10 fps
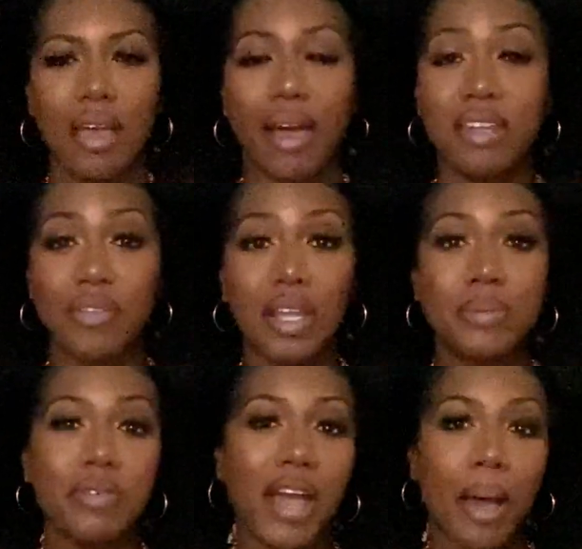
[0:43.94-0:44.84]
I
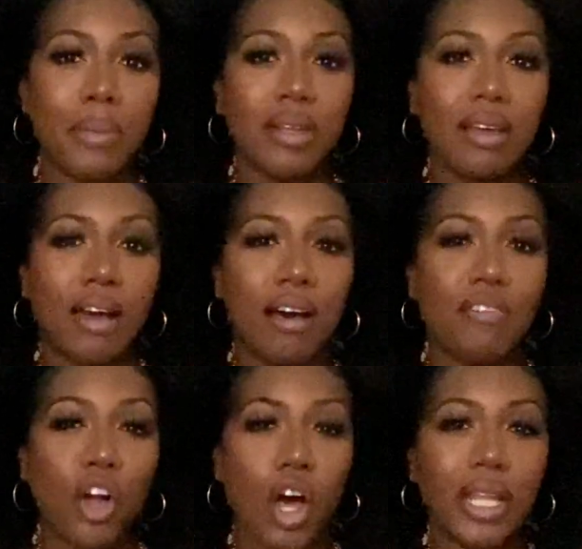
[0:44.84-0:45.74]
developed a habit
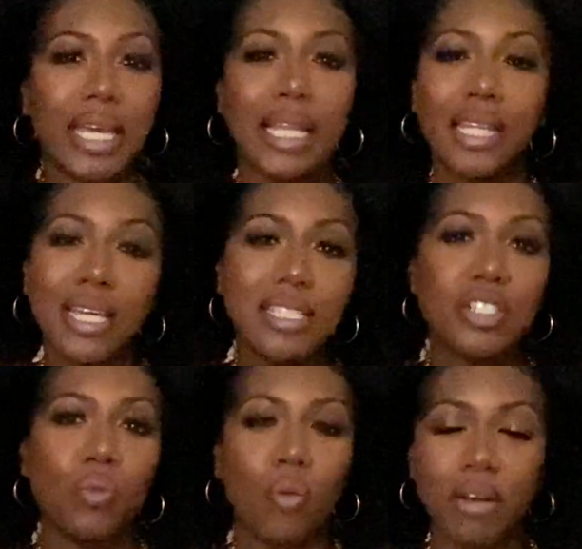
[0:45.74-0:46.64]
of calling at
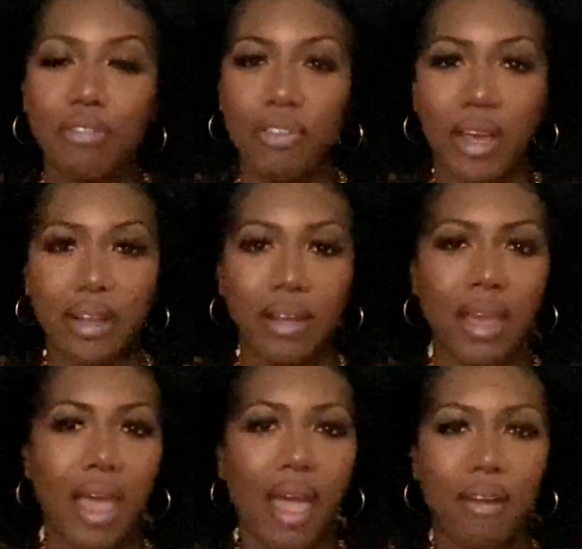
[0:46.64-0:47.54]
least one friend
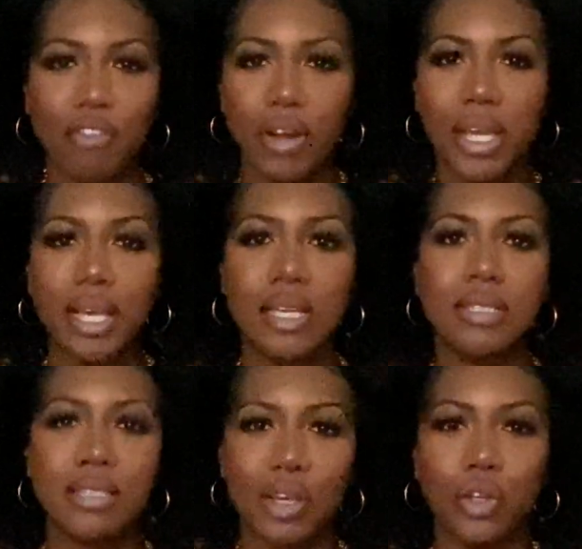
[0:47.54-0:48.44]
every
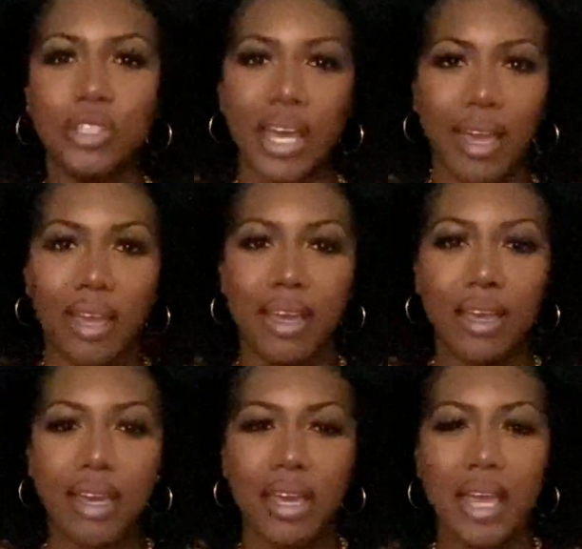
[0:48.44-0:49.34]
single day.
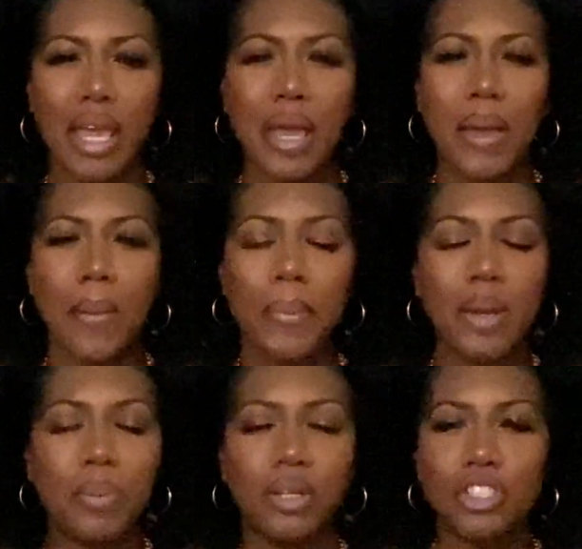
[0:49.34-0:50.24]

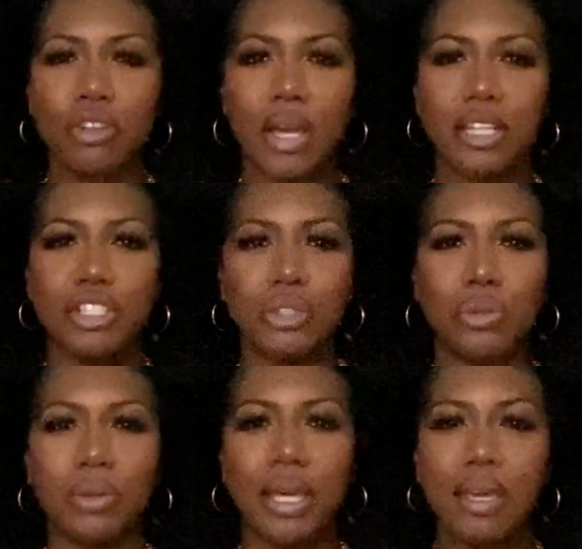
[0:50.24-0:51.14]
People are trying
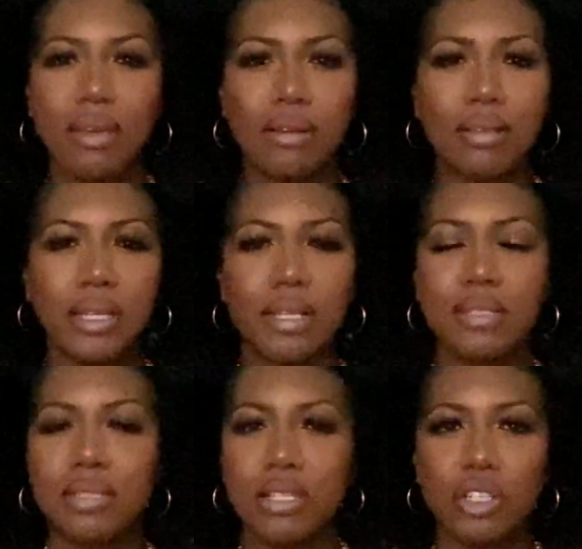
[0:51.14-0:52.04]
to heal
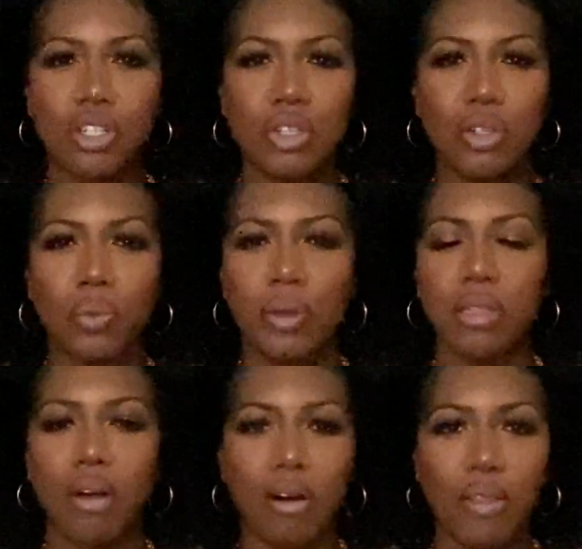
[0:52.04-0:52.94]
and deal with
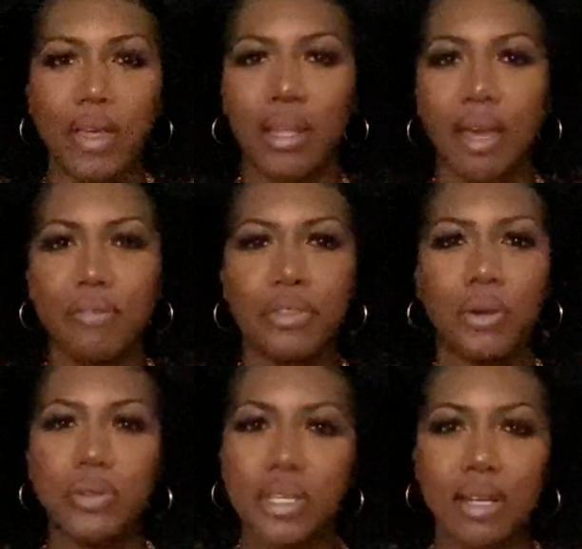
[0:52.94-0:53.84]
all that life
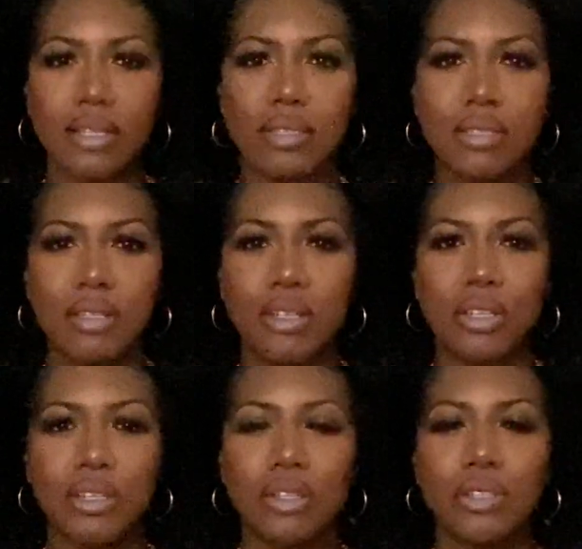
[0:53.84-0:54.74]
throws at us.
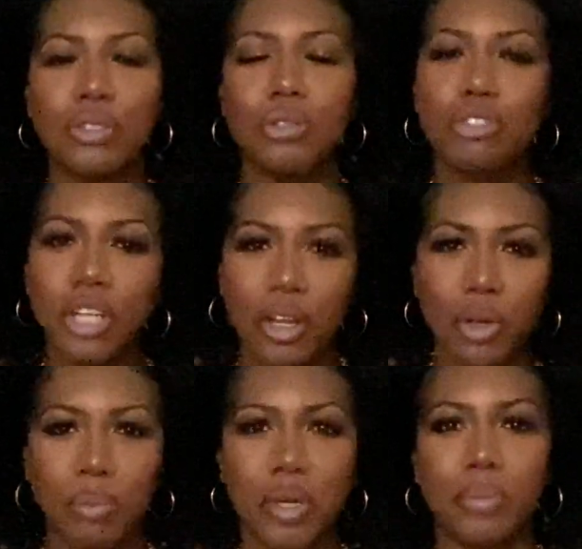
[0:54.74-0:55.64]
So check
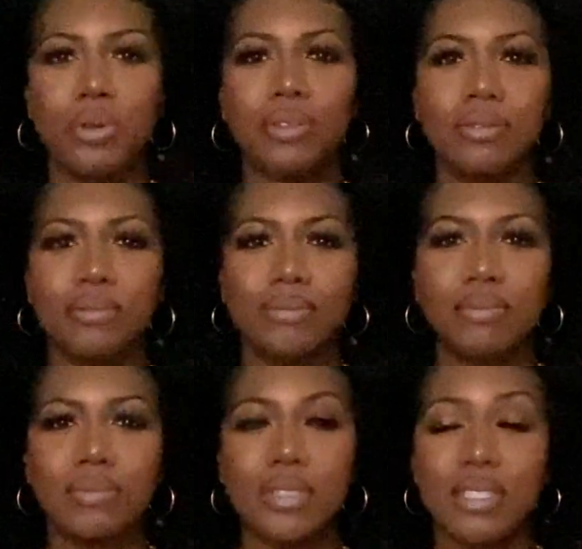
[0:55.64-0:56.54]
on people,
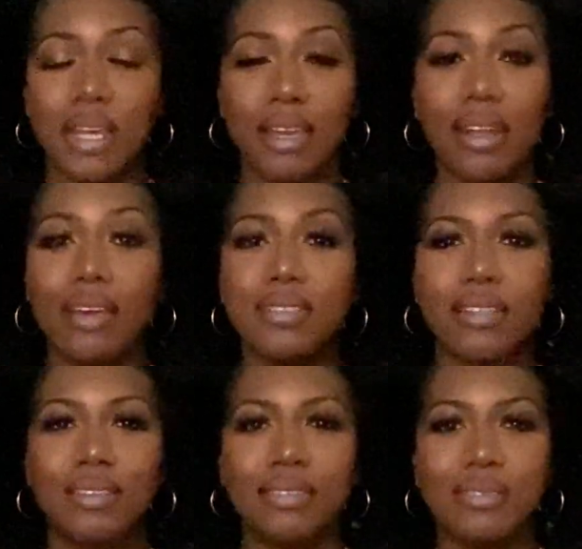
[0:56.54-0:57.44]
stay
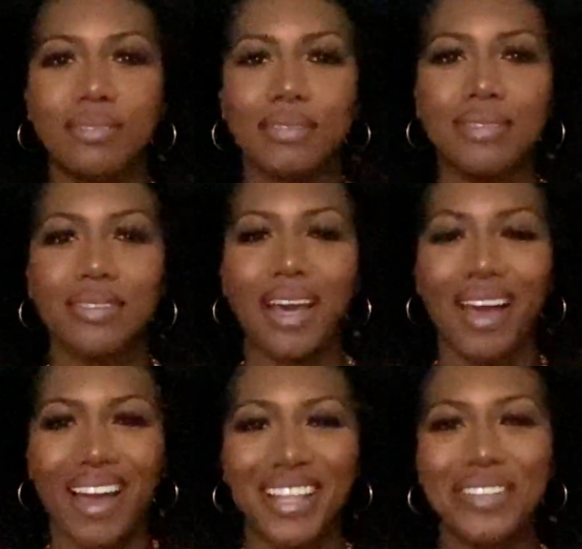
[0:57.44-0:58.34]
connected. I
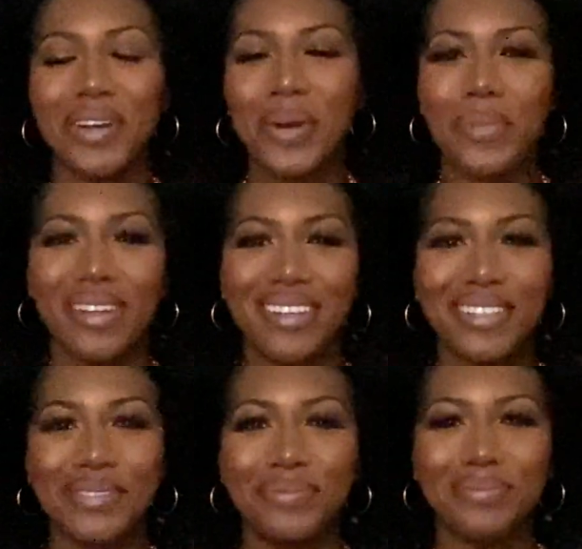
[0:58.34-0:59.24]
highly recommend it.